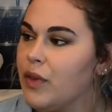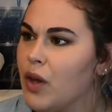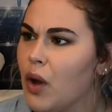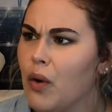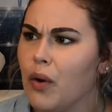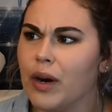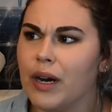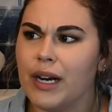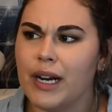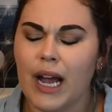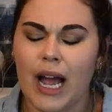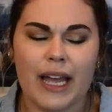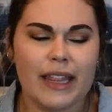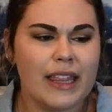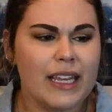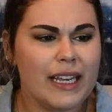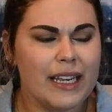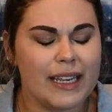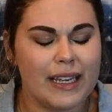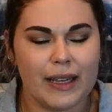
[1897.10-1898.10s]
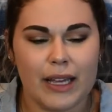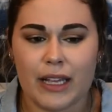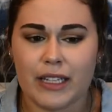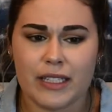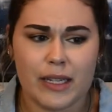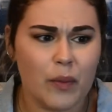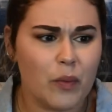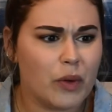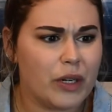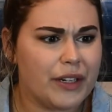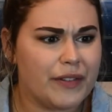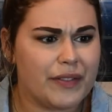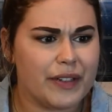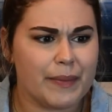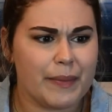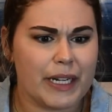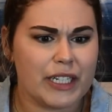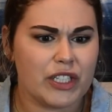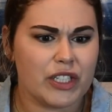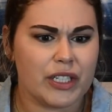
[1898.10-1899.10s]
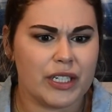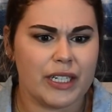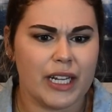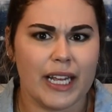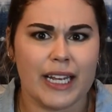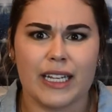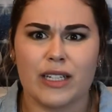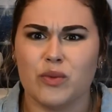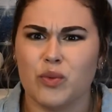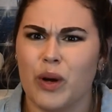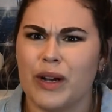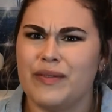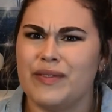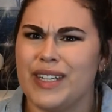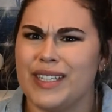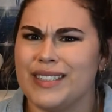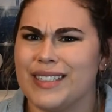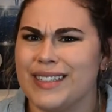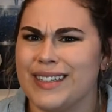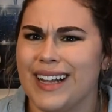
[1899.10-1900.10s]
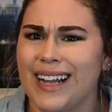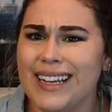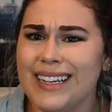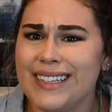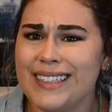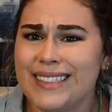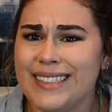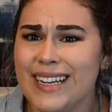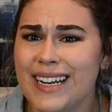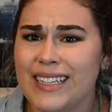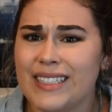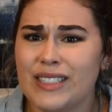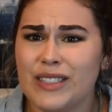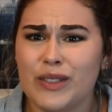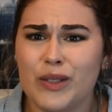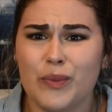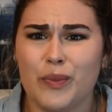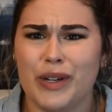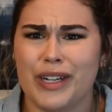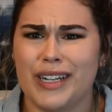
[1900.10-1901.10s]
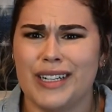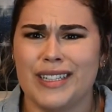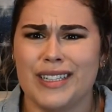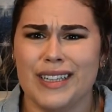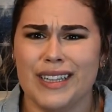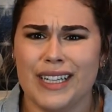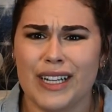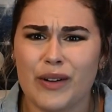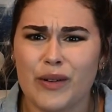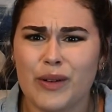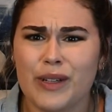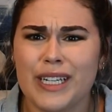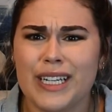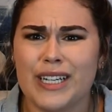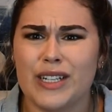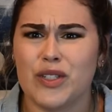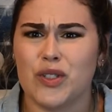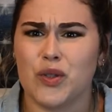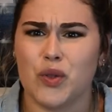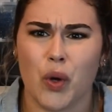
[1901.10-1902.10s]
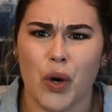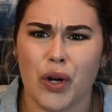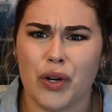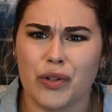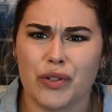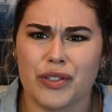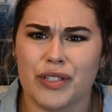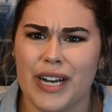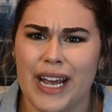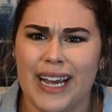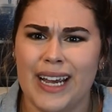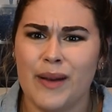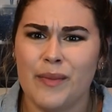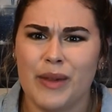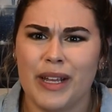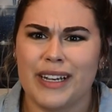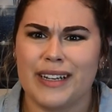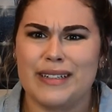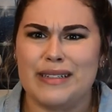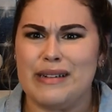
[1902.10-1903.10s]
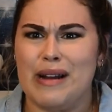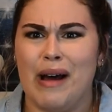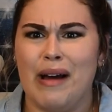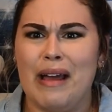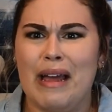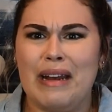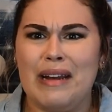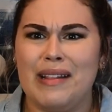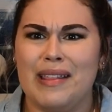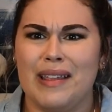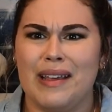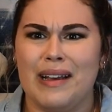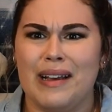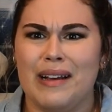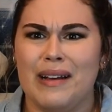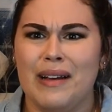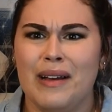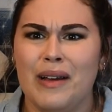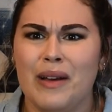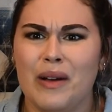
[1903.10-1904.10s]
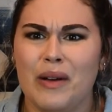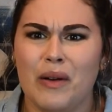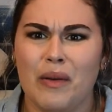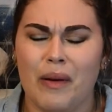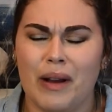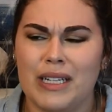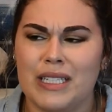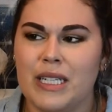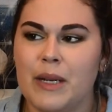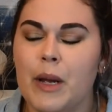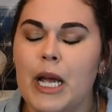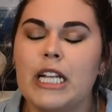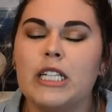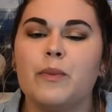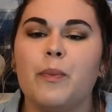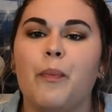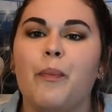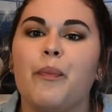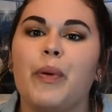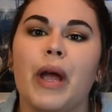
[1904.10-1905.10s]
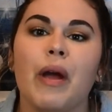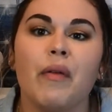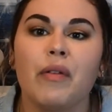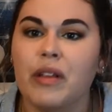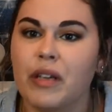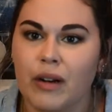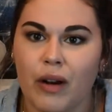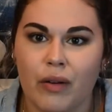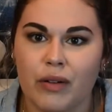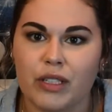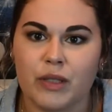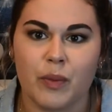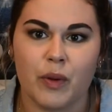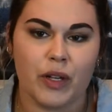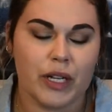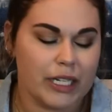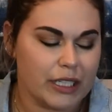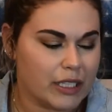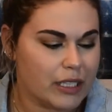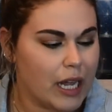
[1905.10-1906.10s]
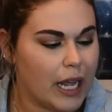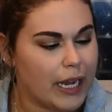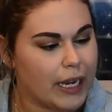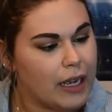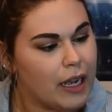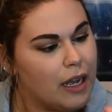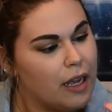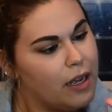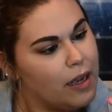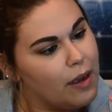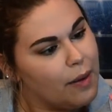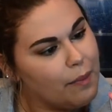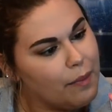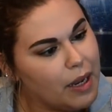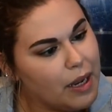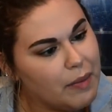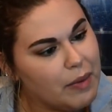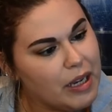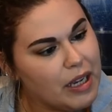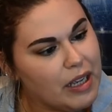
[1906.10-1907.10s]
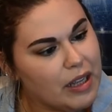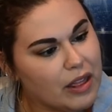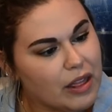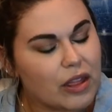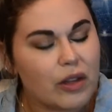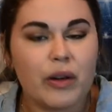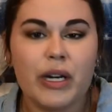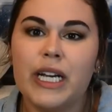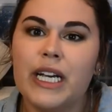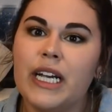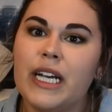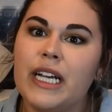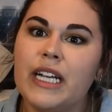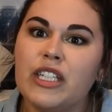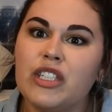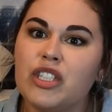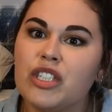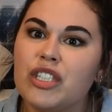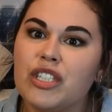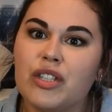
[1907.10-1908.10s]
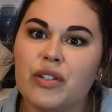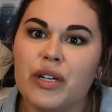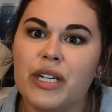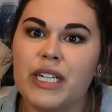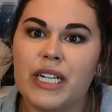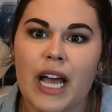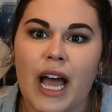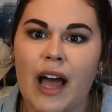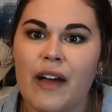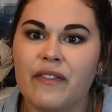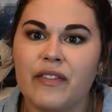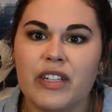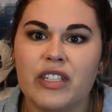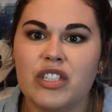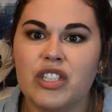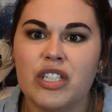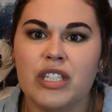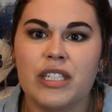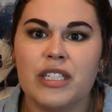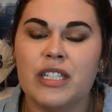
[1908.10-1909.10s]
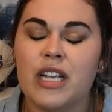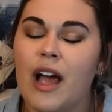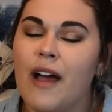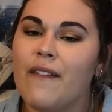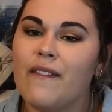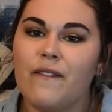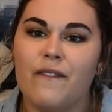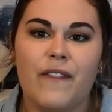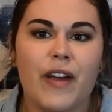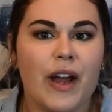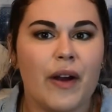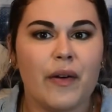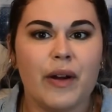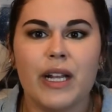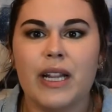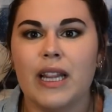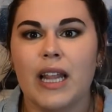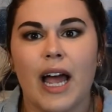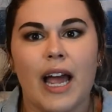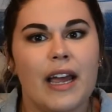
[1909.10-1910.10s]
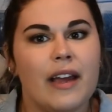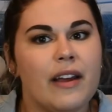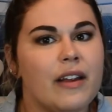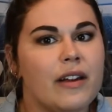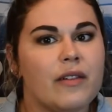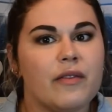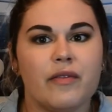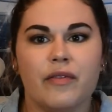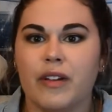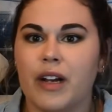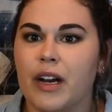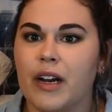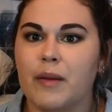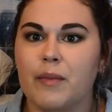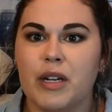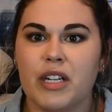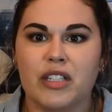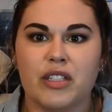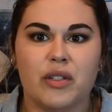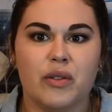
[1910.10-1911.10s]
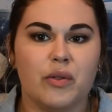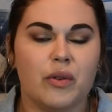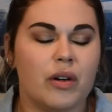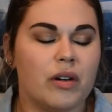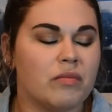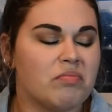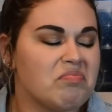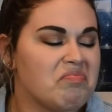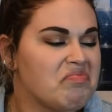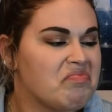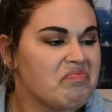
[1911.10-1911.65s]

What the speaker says: Or I think someone even mentioned, like, his wife doesn't like his tattoo, but it's literally his daughter's name. Like, it's not anything crazy. It's barely noticeable. It's, like, maybe 3.5 inches, very light, very minuscule.